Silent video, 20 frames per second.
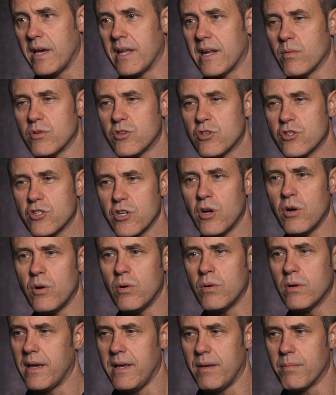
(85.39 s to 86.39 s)
And I was
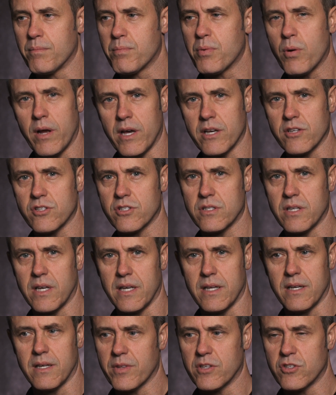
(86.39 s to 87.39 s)
so impressed
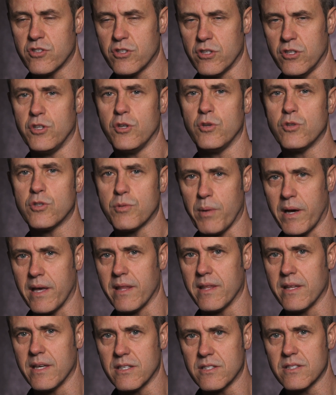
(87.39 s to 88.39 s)
and seduced by
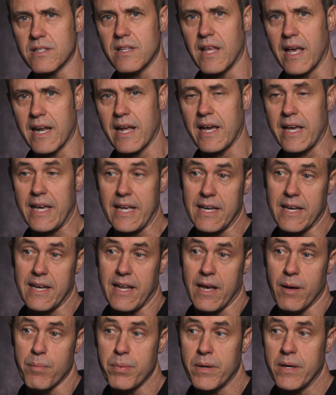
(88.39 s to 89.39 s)
this that I ended
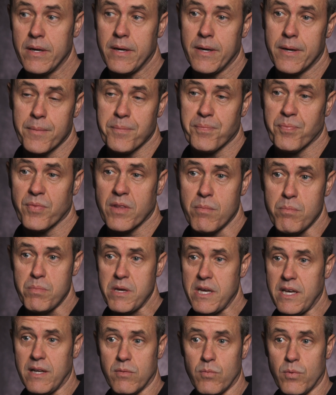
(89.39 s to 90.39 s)
up
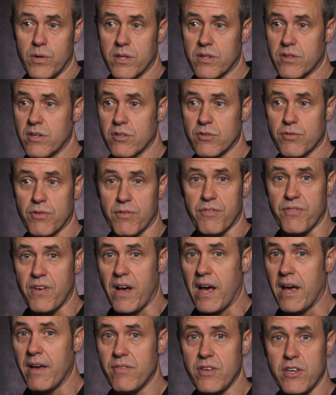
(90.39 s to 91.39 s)
being with this for
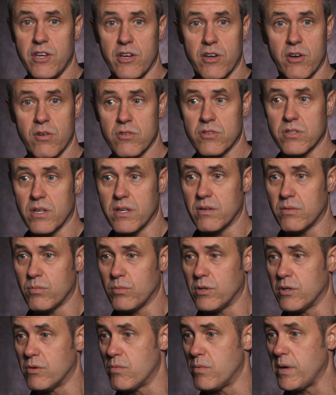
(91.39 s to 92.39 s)
five years. I
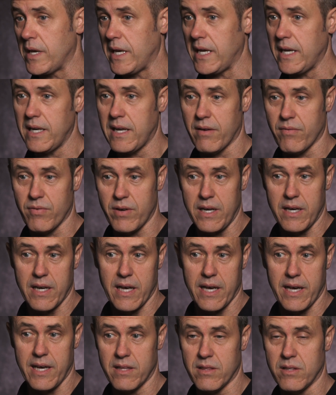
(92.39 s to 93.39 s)
would read every
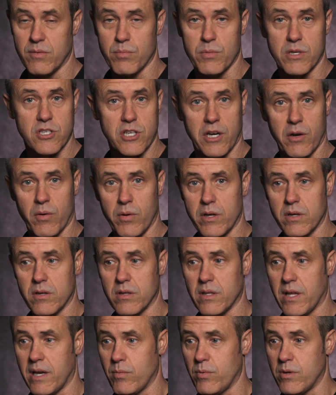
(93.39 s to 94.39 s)
night the
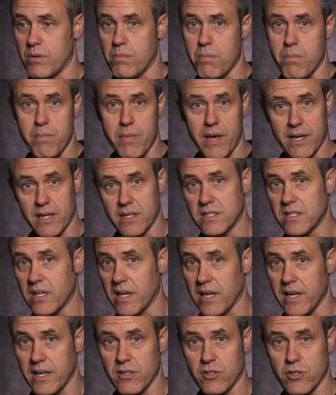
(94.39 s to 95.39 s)
material. I would
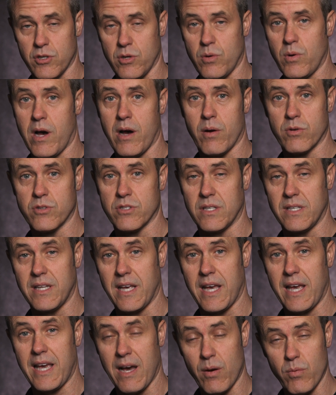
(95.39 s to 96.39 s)
meditate two hours a
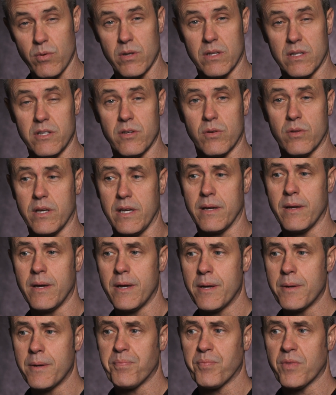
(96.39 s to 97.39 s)
day. I would literally
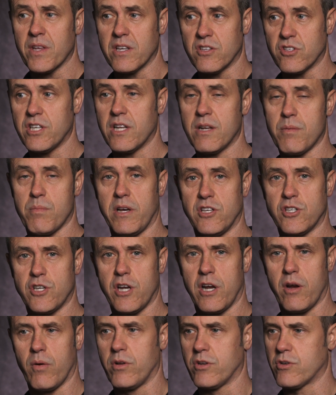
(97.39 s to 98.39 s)
sit in my
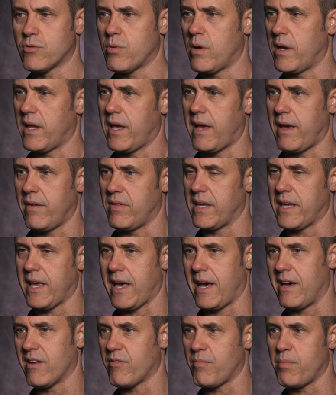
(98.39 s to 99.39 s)
chair and try to have like
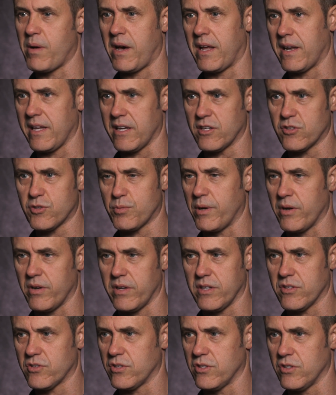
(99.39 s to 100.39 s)
out of body
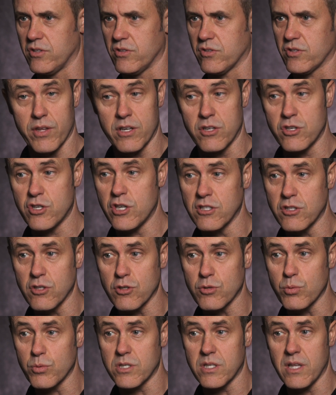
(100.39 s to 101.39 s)
experiences. And
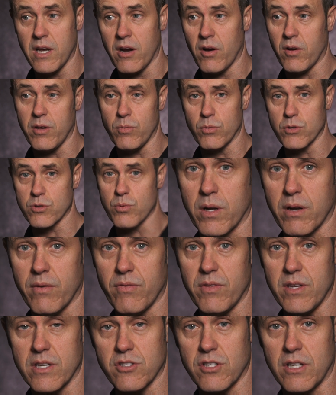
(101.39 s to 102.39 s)
Jesus was there. He was one of
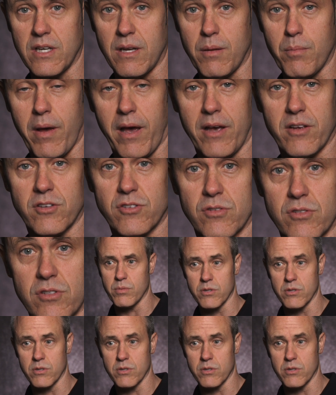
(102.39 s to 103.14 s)
the ascended masters.